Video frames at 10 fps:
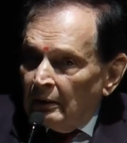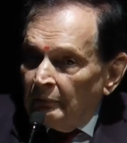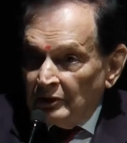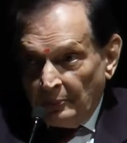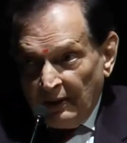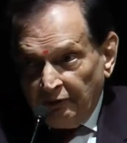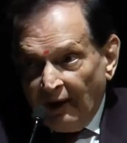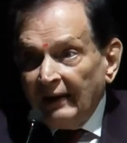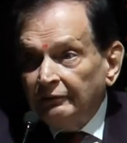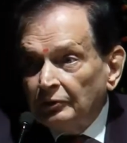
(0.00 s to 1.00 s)
We spent
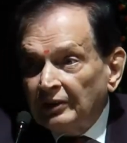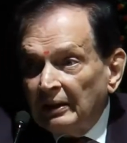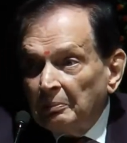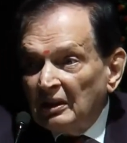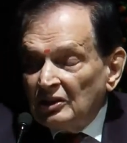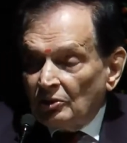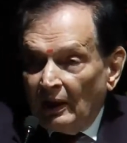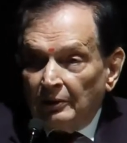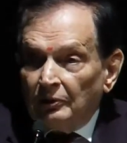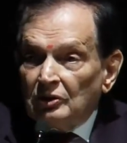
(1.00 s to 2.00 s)
5 to 10 minutes
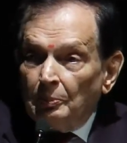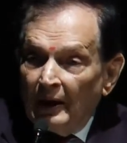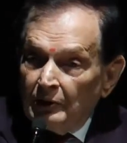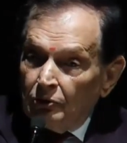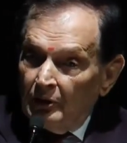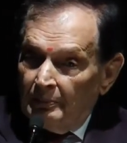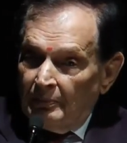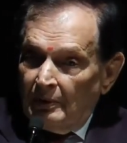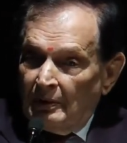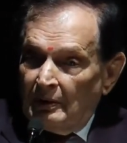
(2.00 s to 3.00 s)
trying to explain to him
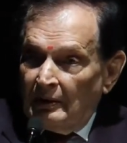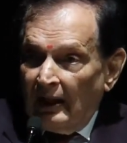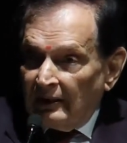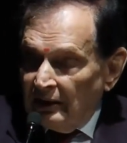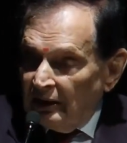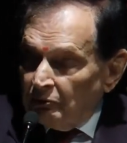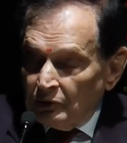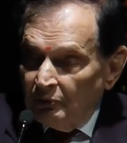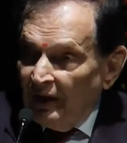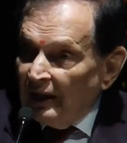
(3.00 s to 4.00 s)
that it
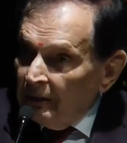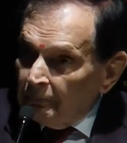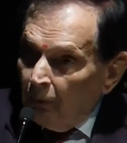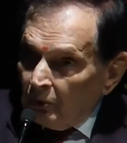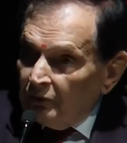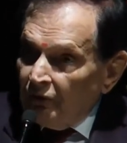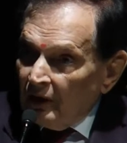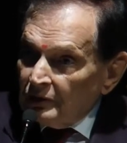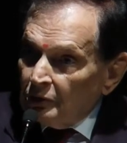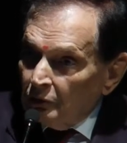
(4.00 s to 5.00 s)
was very important for
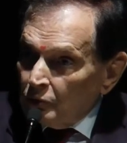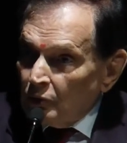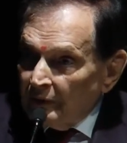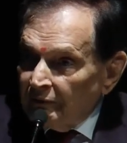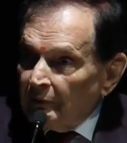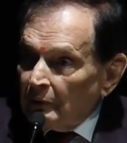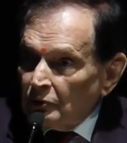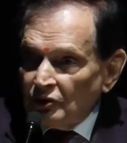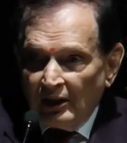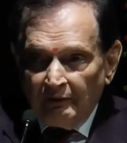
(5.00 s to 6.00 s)
us to do so if we were
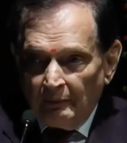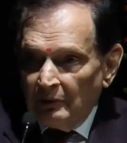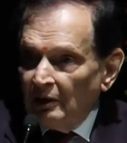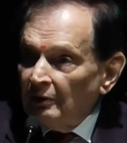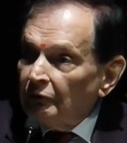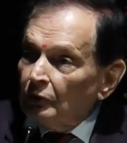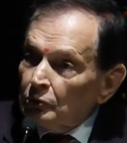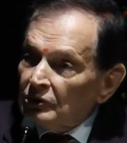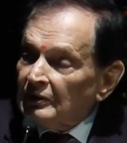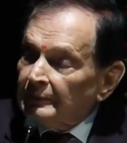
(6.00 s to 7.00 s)
to stay. He
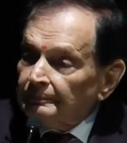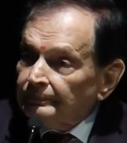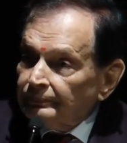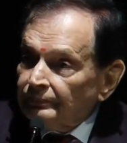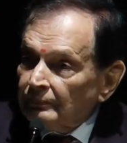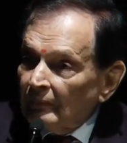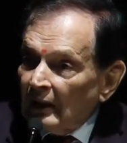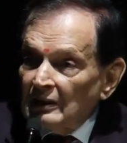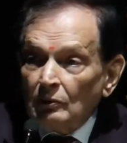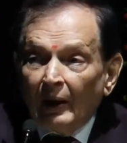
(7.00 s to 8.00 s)
refused.
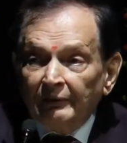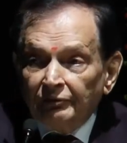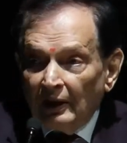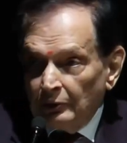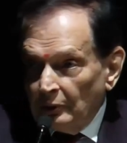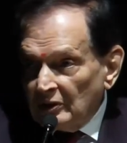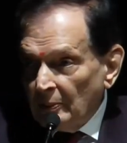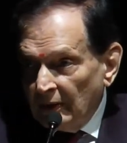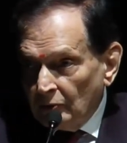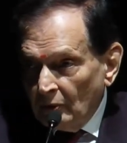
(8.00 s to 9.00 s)
His wife tried to
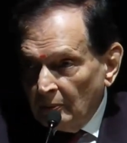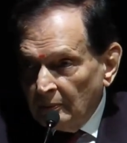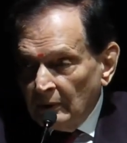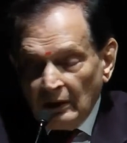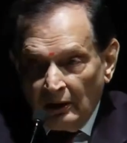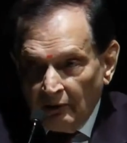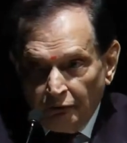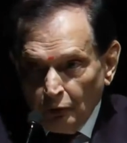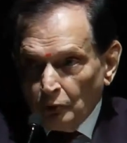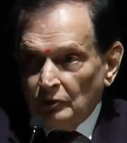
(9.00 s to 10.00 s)
explain to him. He
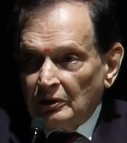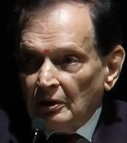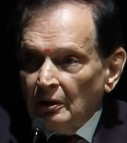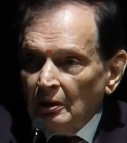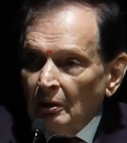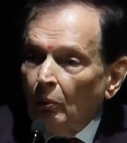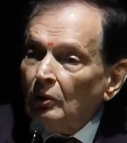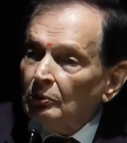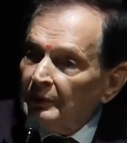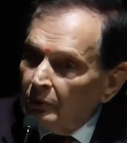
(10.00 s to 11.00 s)
refused.
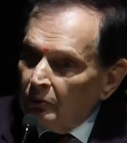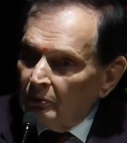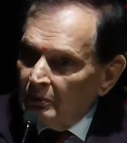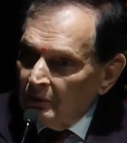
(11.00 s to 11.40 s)
What do we do?